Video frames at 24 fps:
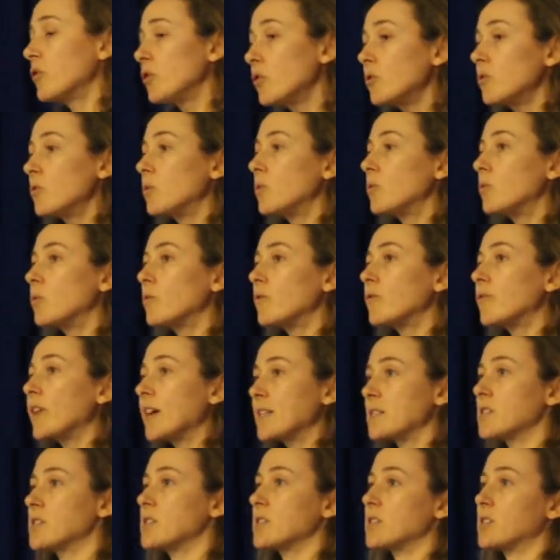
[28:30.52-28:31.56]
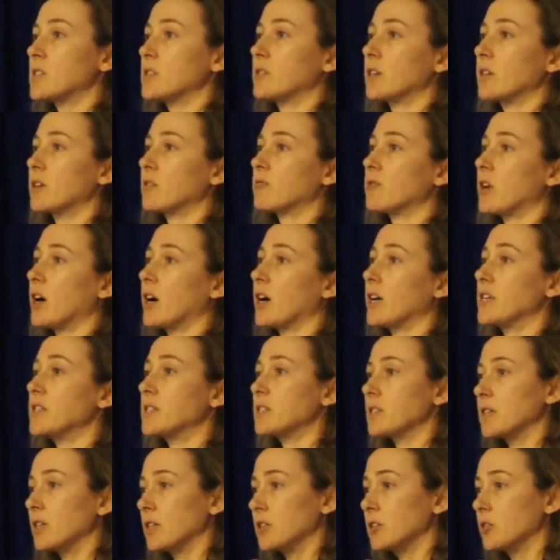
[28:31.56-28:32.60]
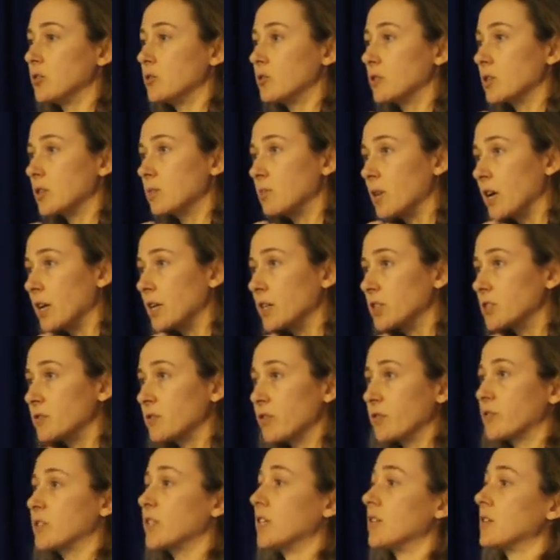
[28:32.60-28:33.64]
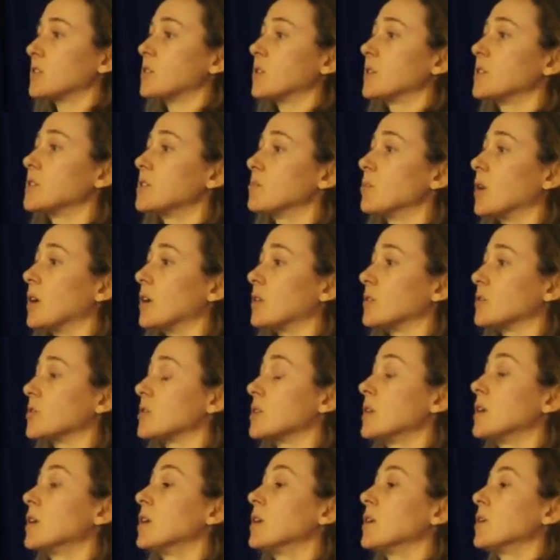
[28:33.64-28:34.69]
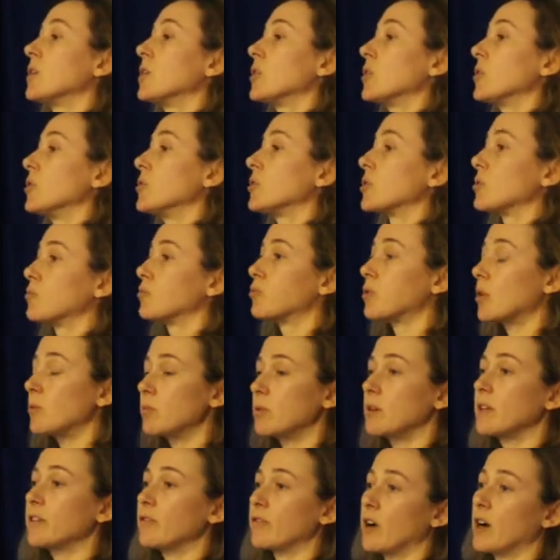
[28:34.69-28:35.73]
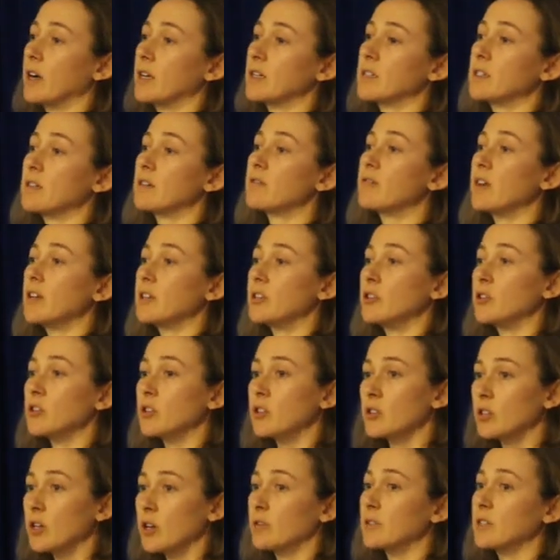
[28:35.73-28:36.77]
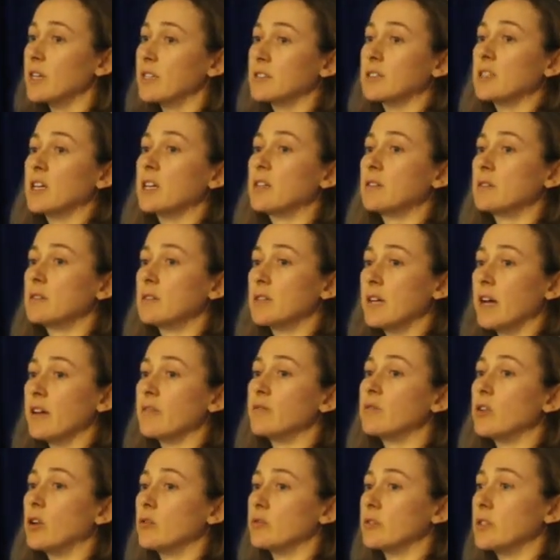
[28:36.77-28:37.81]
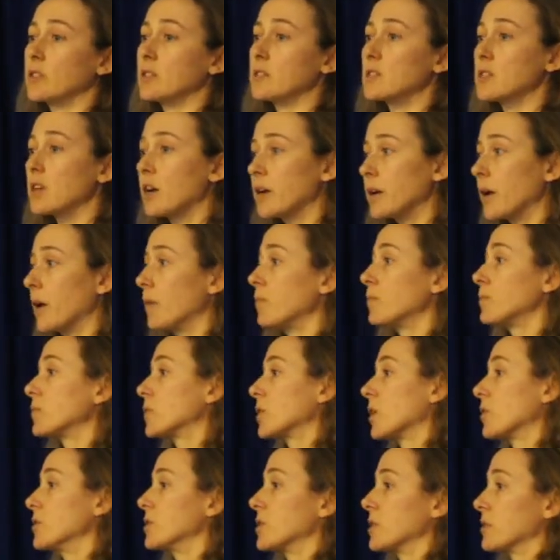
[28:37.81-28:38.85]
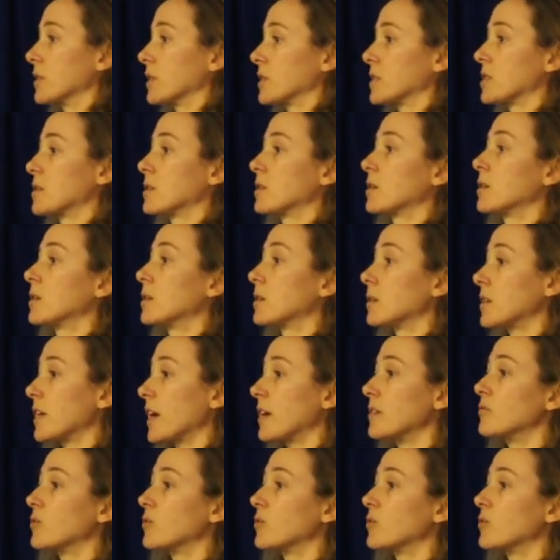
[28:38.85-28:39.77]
you fancy doing a ride and you can manage 15 or 20 miles, you could probably find an event you could go and get involved in. Sign up, go and do it. Get